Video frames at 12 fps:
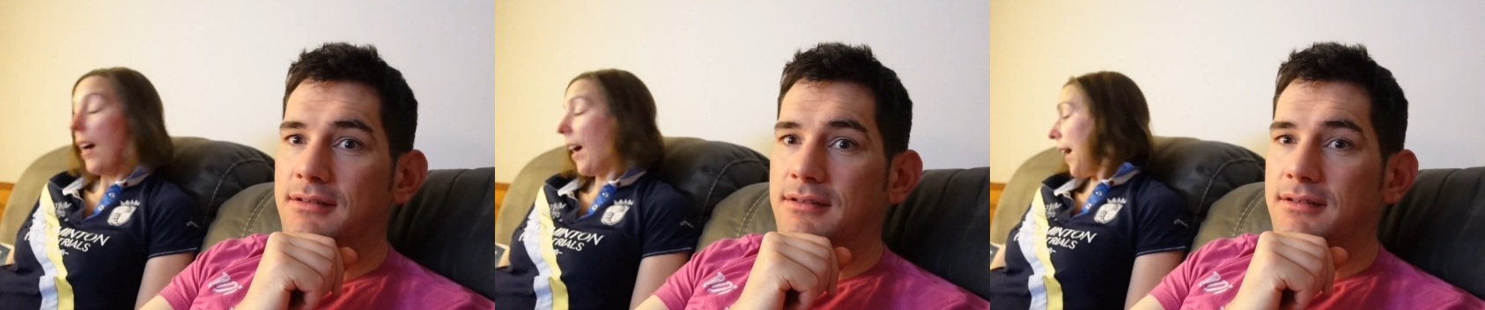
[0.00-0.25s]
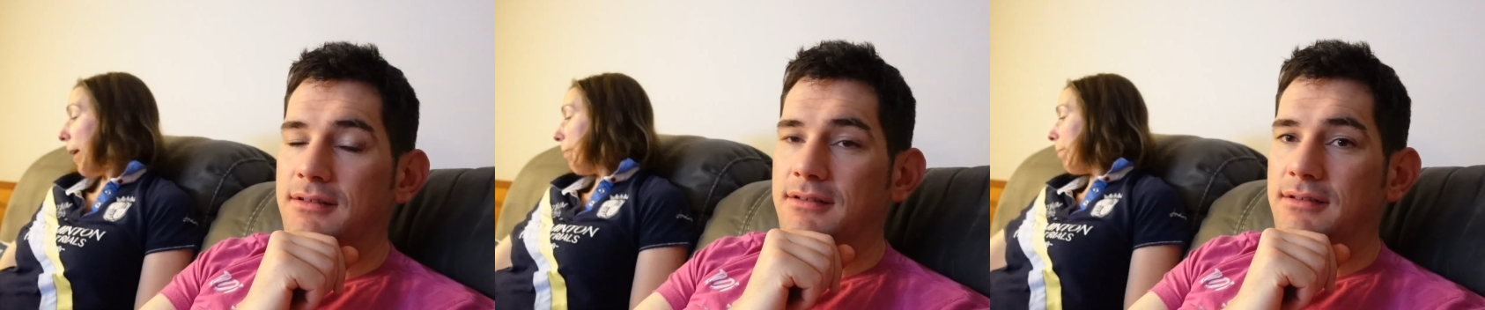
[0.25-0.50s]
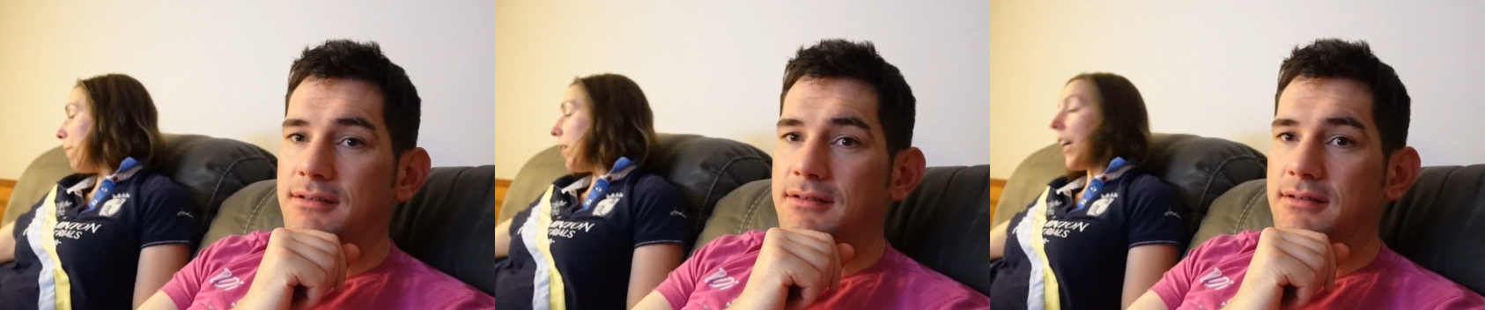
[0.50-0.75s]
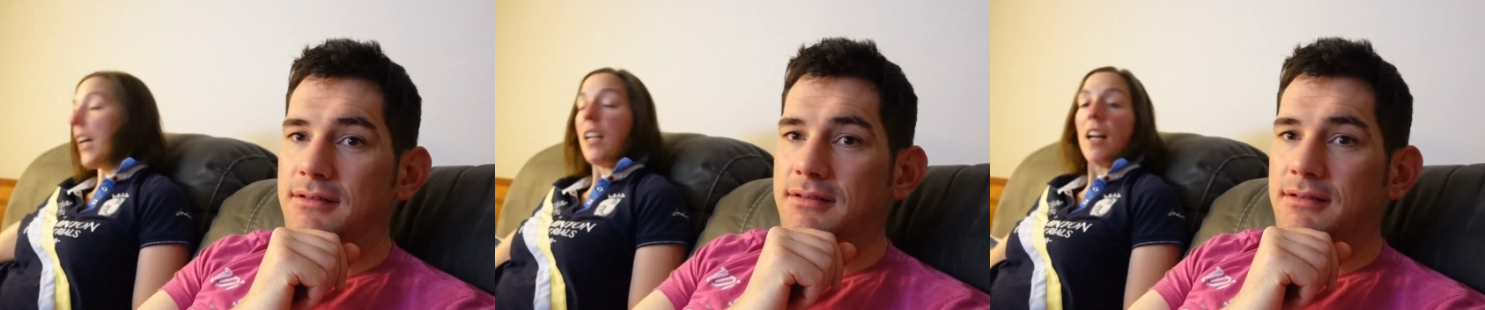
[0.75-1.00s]
Speaker 1: Um,
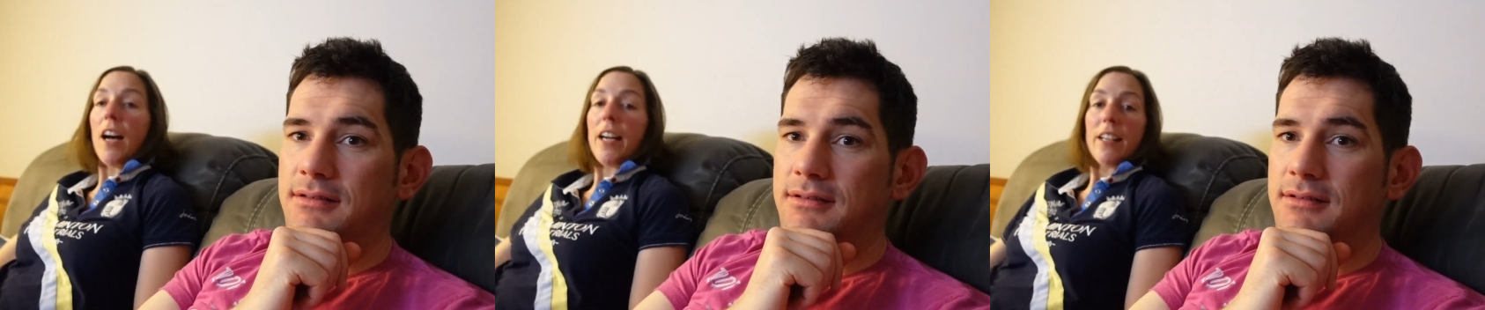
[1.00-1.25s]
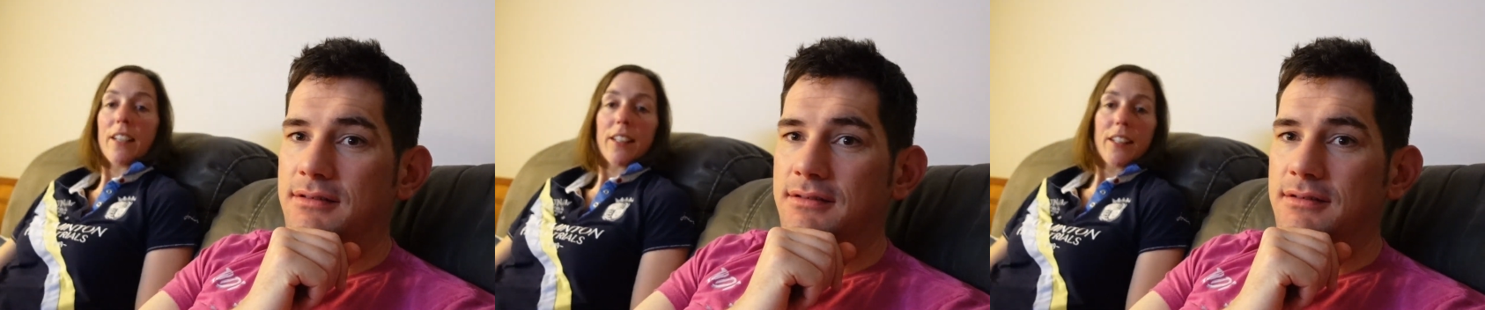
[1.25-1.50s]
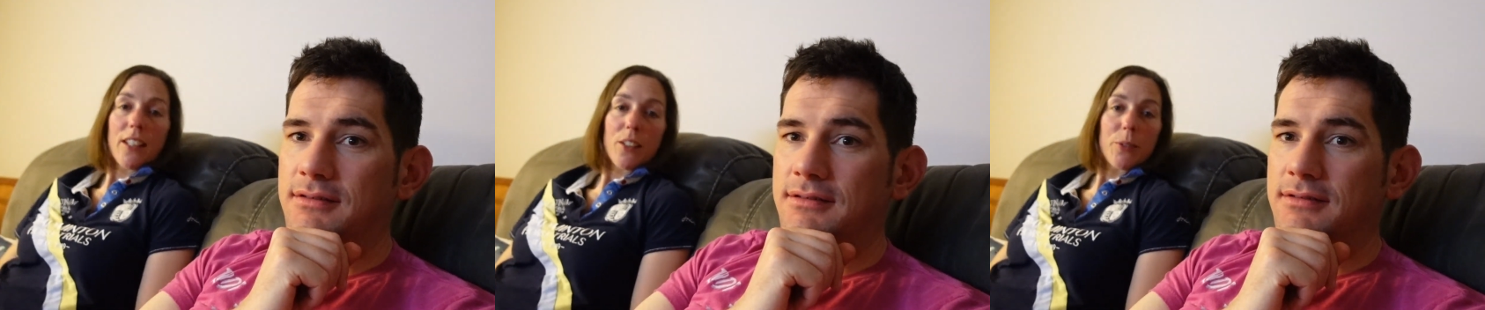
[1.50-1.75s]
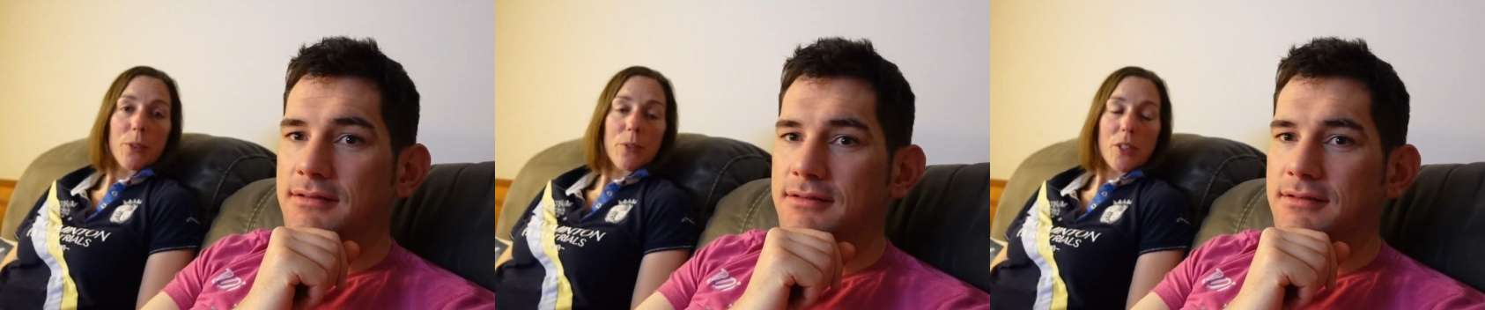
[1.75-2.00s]
a lion, I
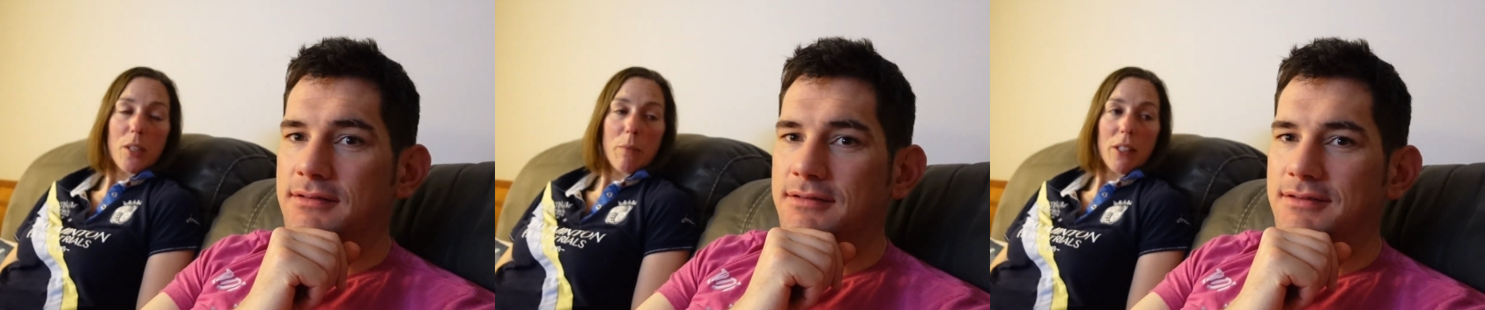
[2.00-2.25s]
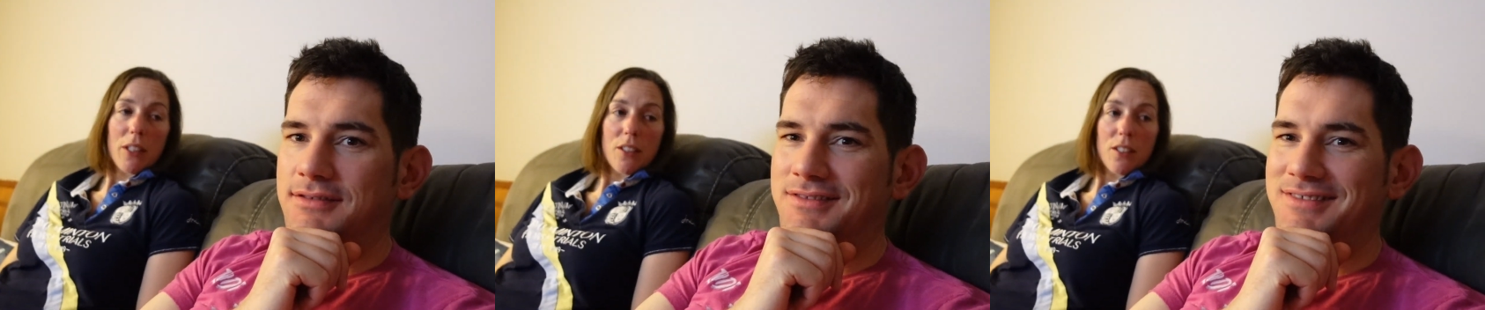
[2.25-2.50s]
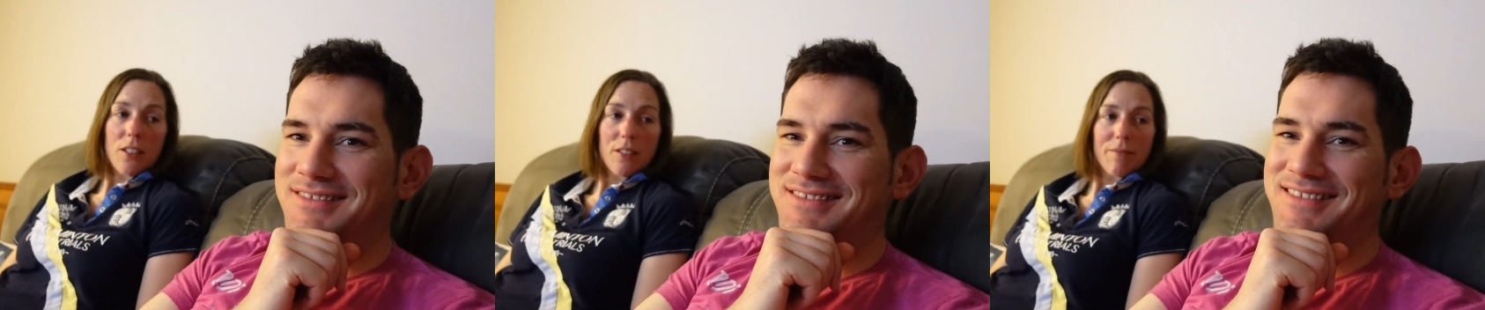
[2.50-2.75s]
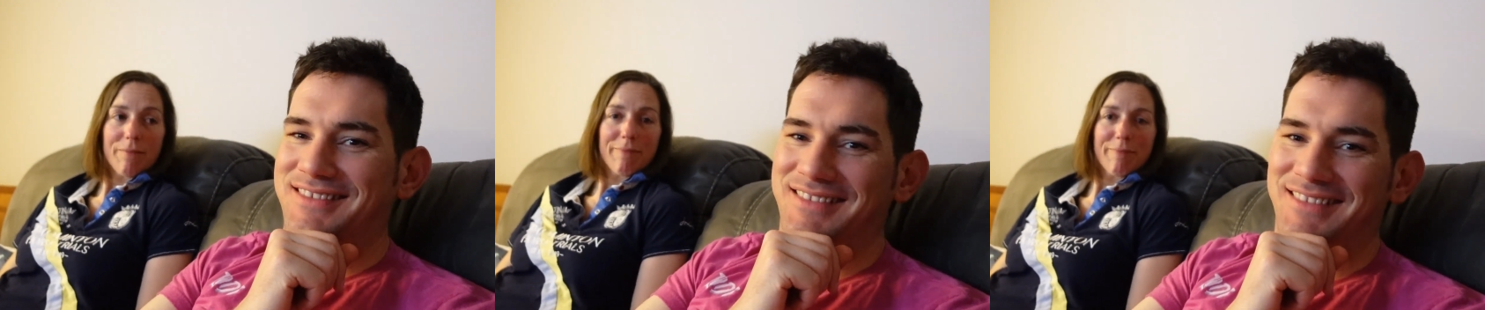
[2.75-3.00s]
think, would also be good.
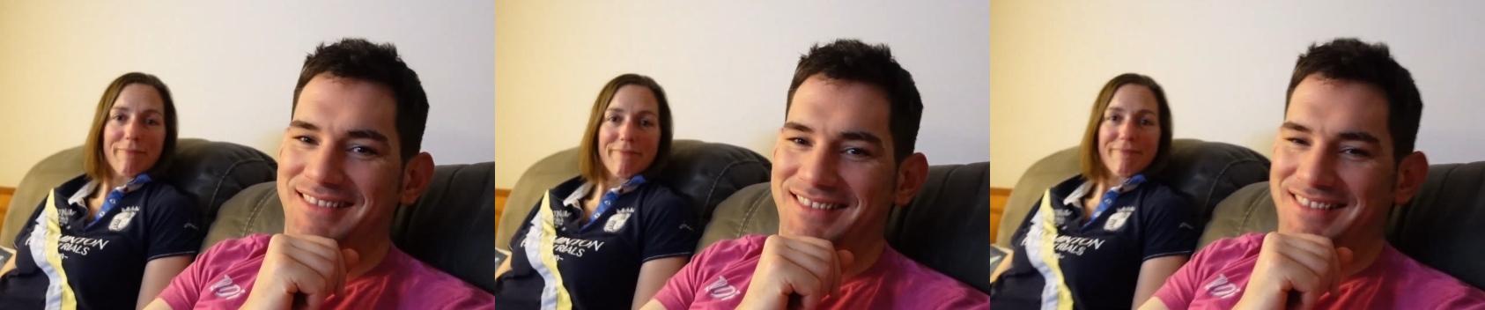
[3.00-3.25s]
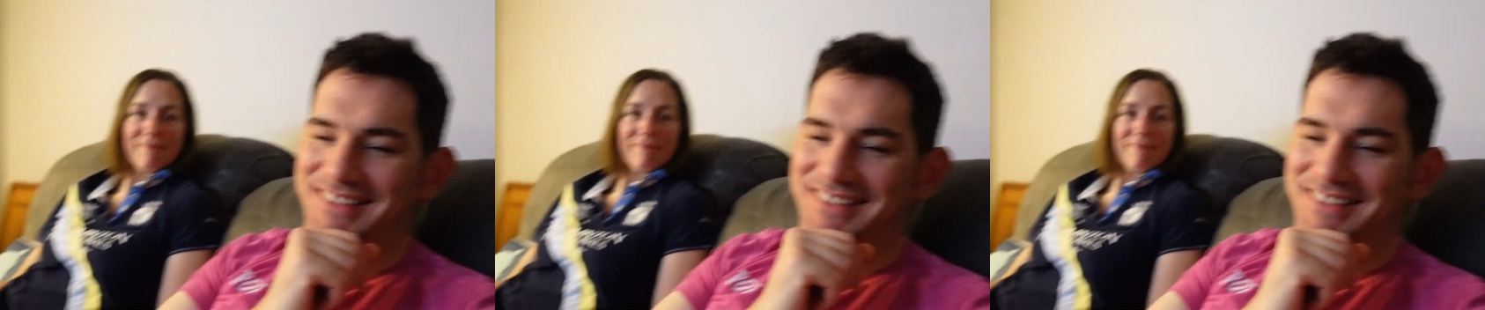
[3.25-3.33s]
I